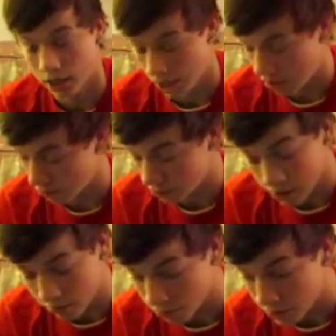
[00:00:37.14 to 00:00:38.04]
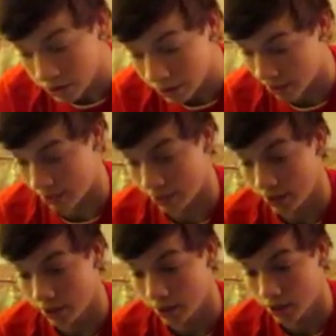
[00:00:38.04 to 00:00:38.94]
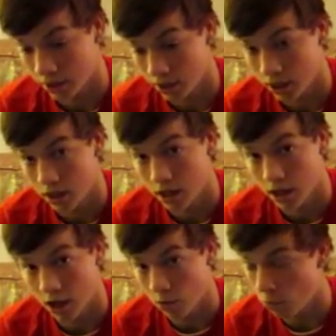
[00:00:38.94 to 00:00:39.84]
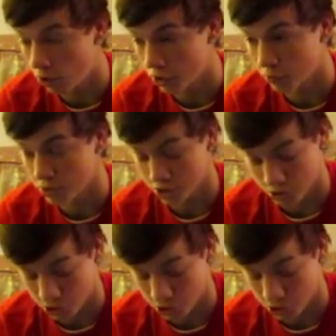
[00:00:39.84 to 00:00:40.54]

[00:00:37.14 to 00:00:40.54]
I will never be gay. I am 100%